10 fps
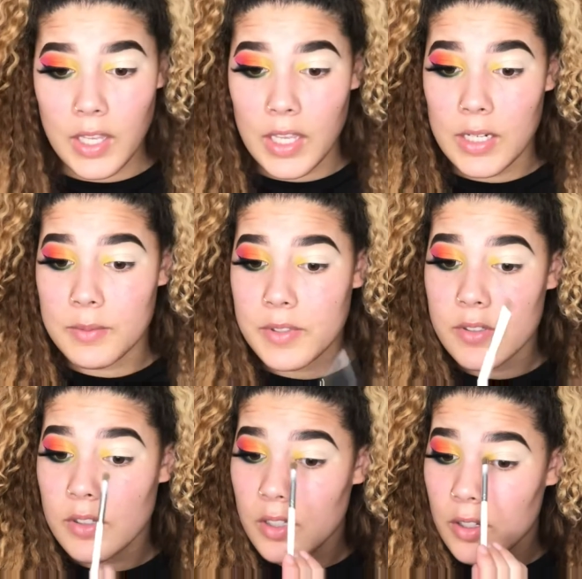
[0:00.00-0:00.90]
and I'm just
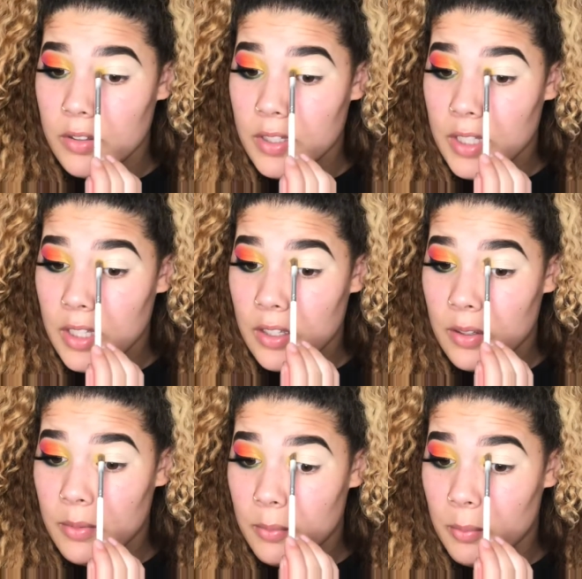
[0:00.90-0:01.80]
slowly
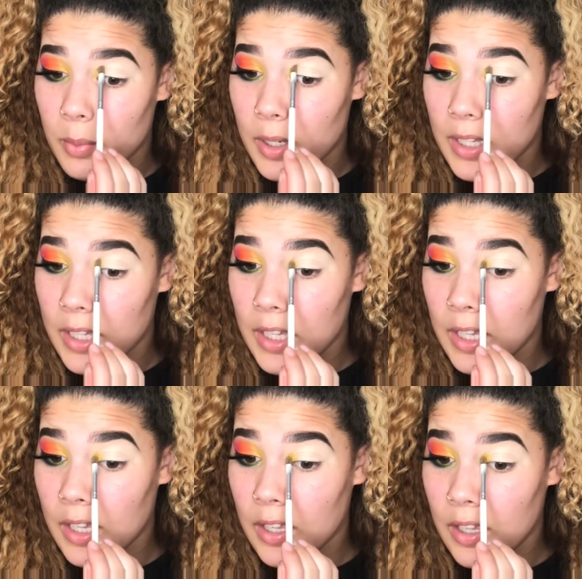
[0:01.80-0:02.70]

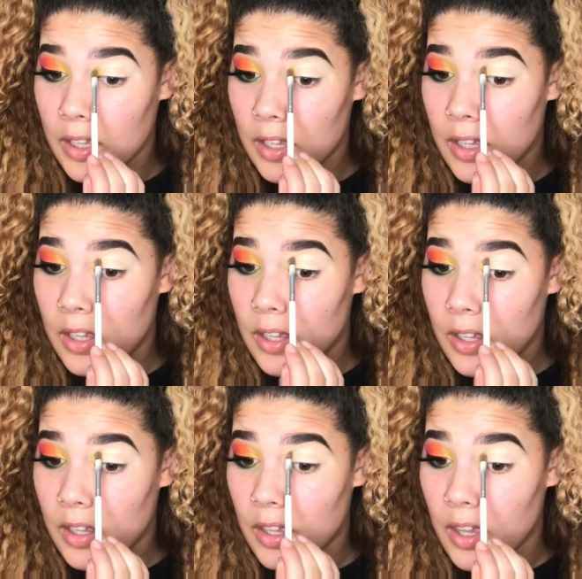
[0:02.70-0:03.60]
bringing
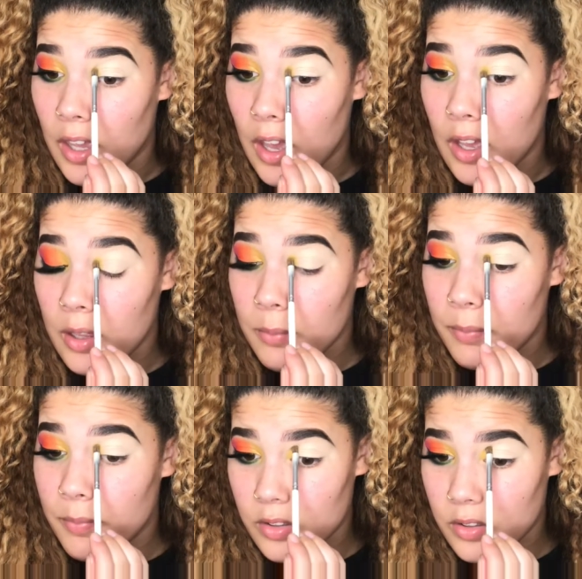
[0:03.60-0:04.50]
it up
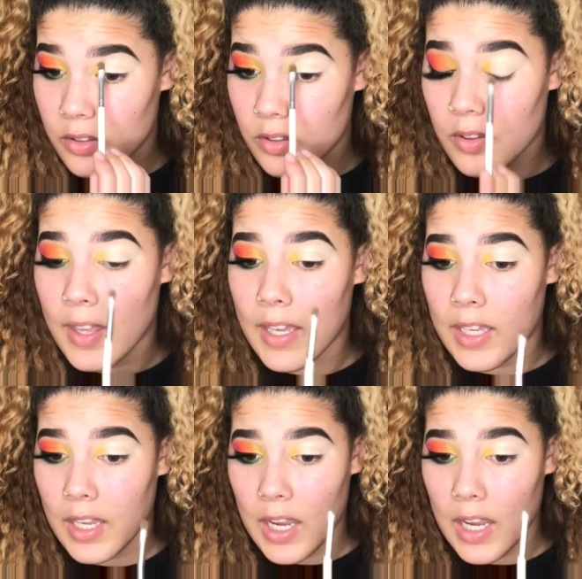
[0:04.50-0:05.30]
so that it